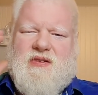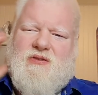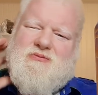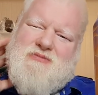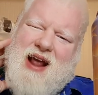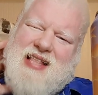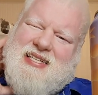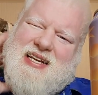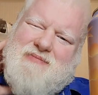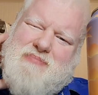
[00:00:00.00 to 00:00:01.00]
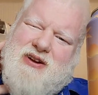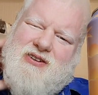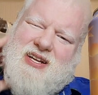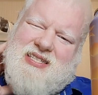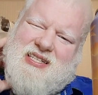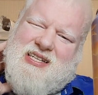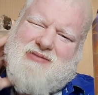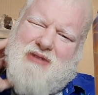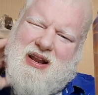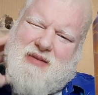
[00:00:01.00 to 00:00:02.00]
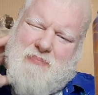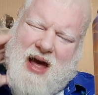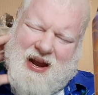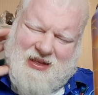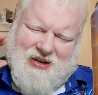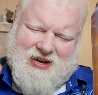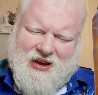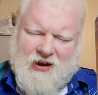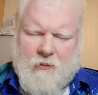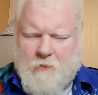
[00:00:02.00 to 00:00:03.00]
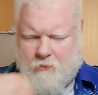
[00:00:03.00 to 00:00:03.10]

resiny bitterness that sits right at the back of the tongue.